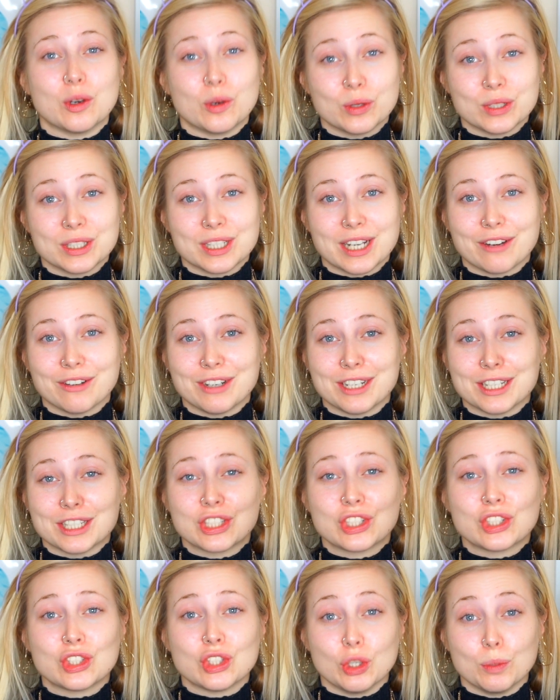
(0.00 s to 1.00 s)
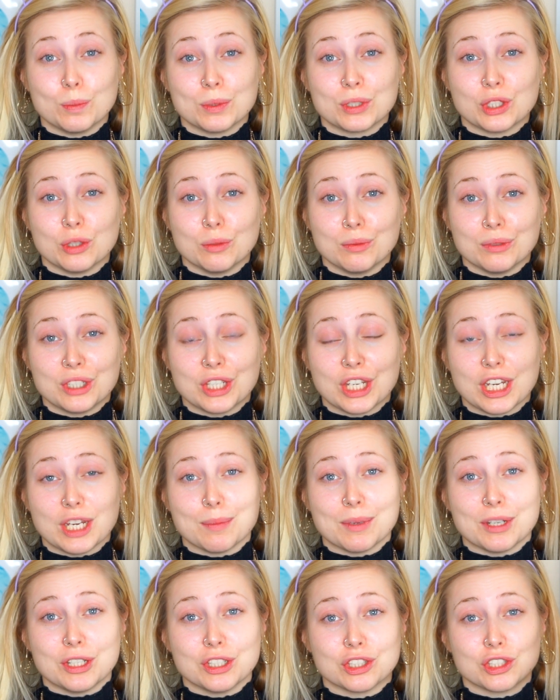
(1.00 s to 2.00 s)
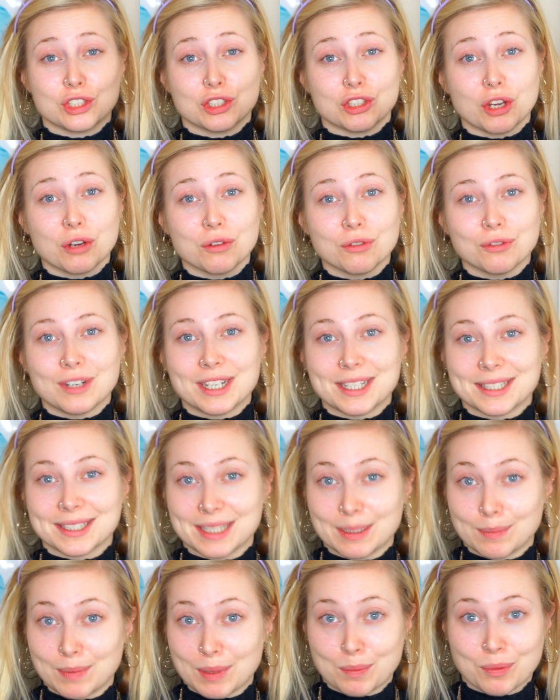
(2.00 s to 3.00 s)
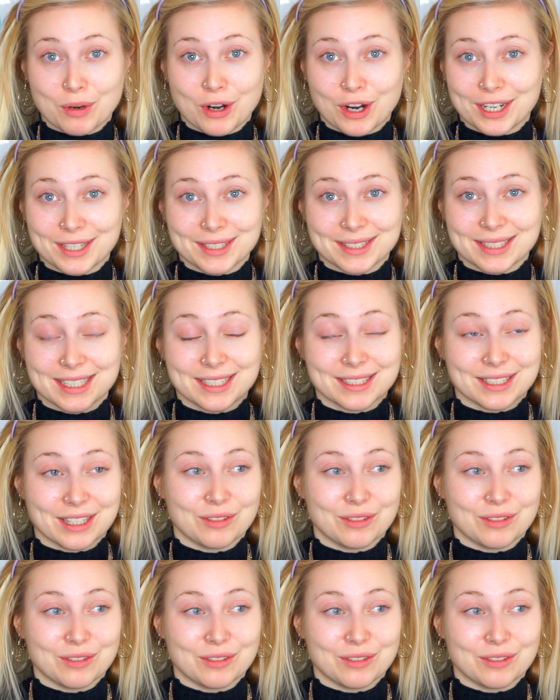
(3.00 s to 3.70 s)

Ordinary is super cheap and so reasonably priced, it's